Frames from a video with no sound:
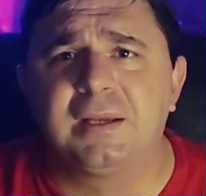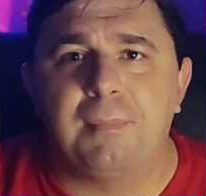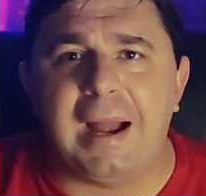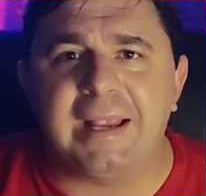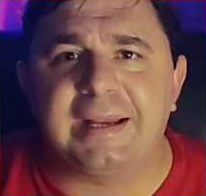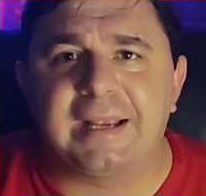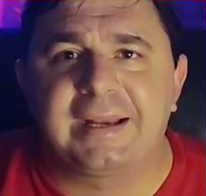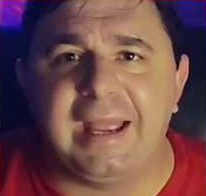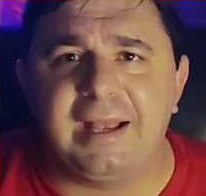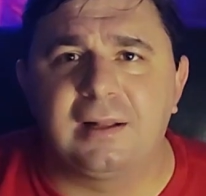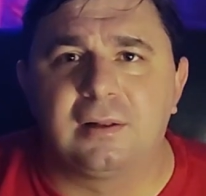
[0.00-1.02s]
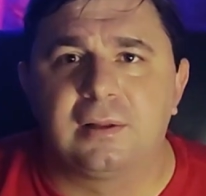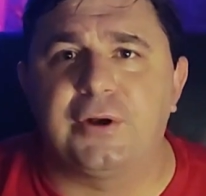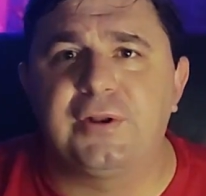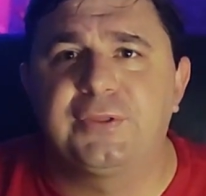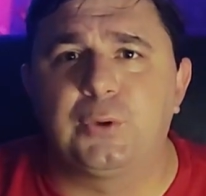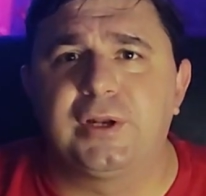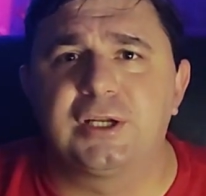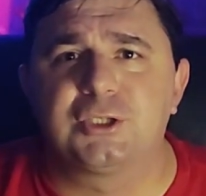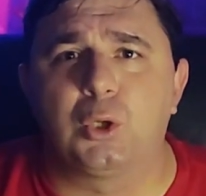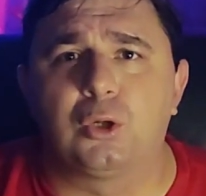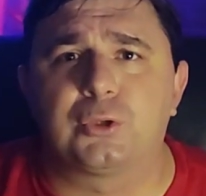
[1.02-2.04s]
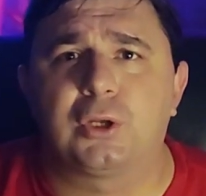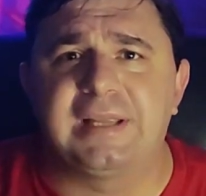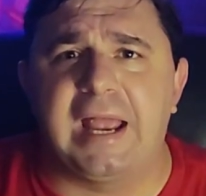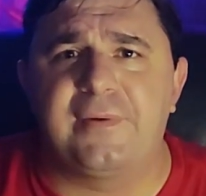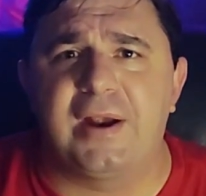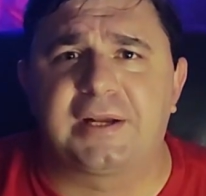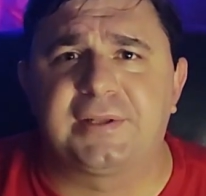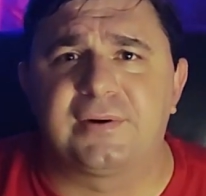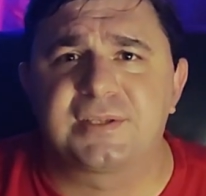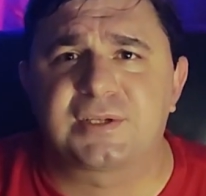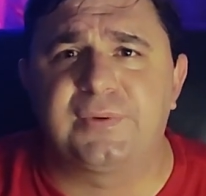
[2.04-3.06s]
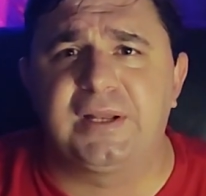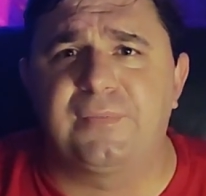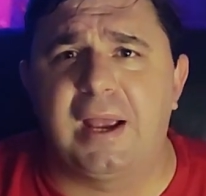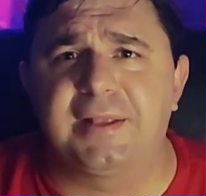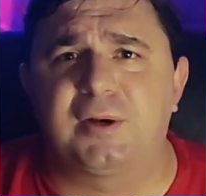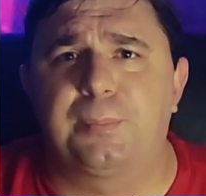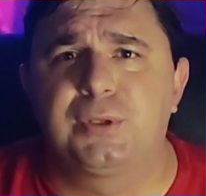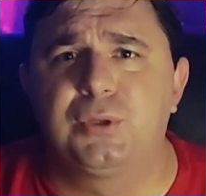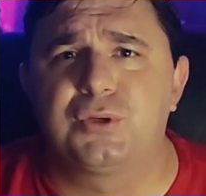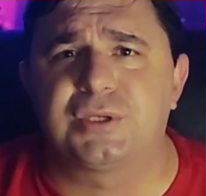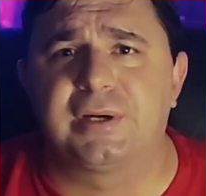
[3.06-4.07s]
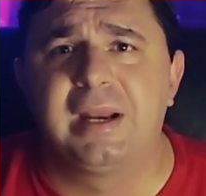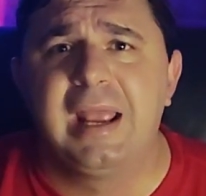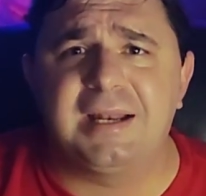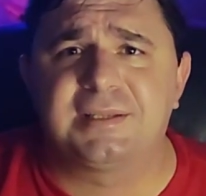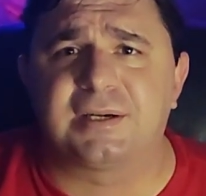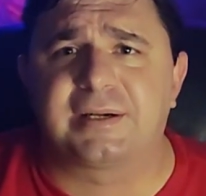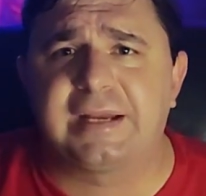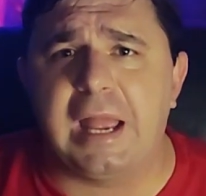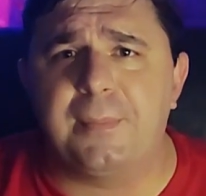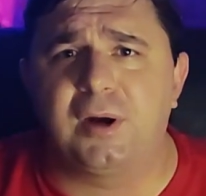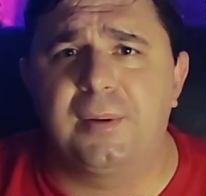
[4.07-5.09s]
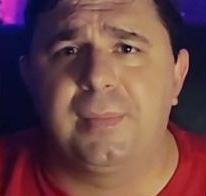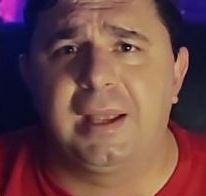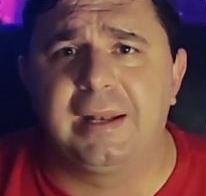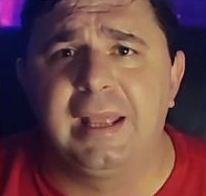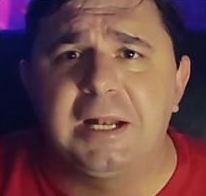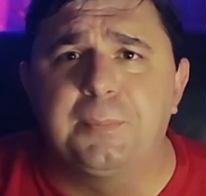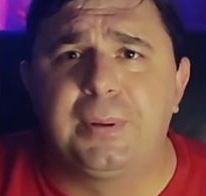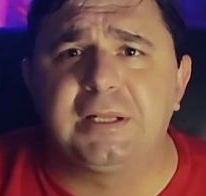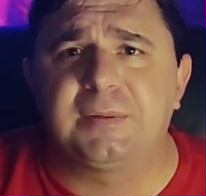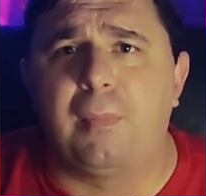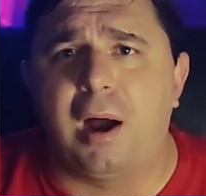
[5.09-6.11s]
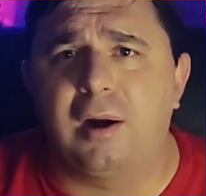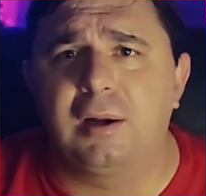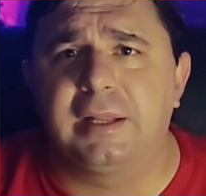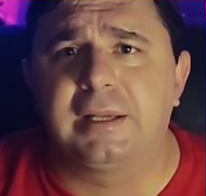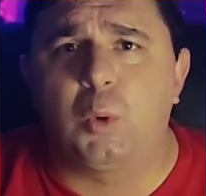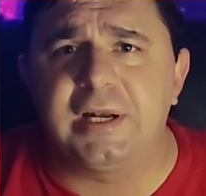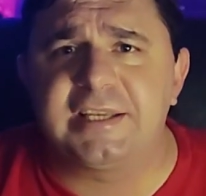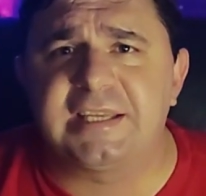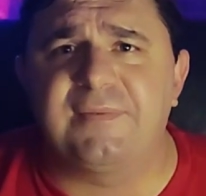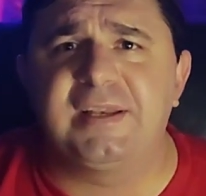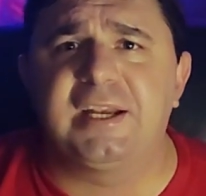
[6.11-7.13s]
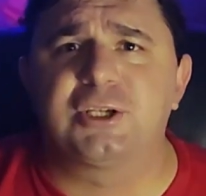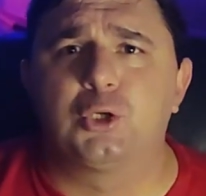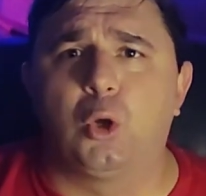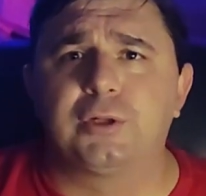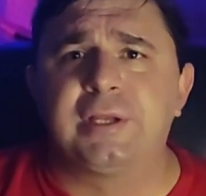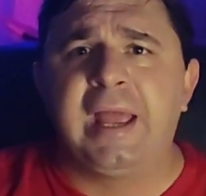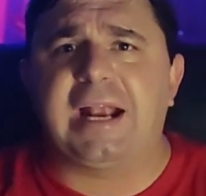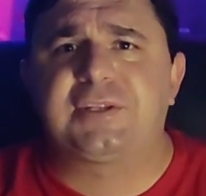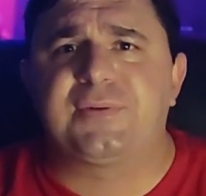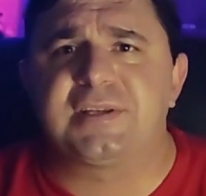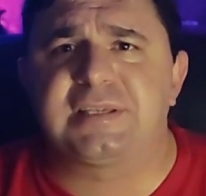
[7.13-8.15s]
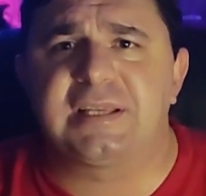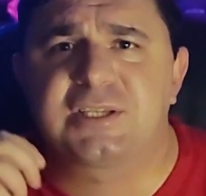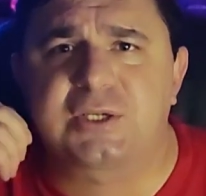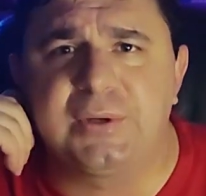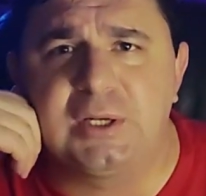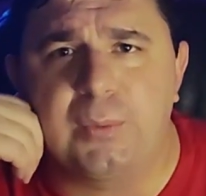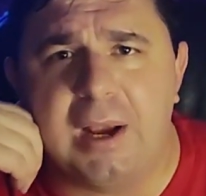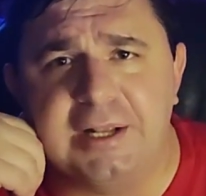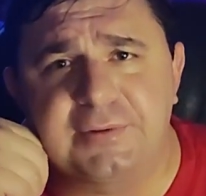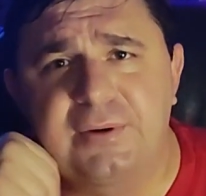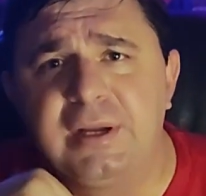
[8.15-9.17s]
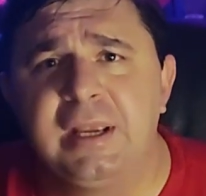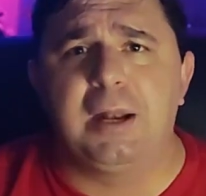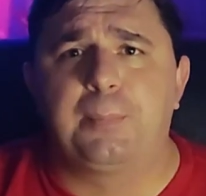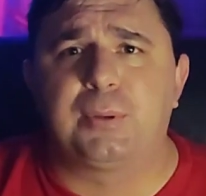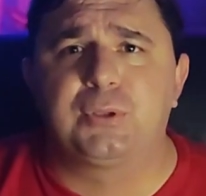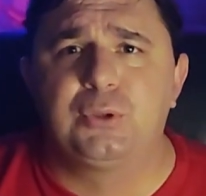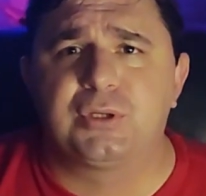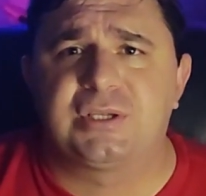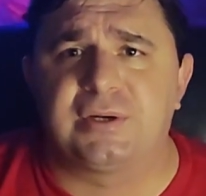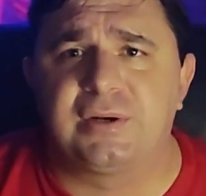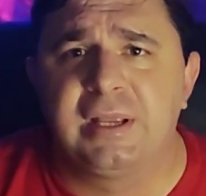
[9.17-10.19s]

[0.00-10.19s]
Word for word: Mike Cahill, 32 years old, director, screenwriter, producer, editor, cameraman, and Brit. Marling, 27 years old, actress, screenwriter, and producer.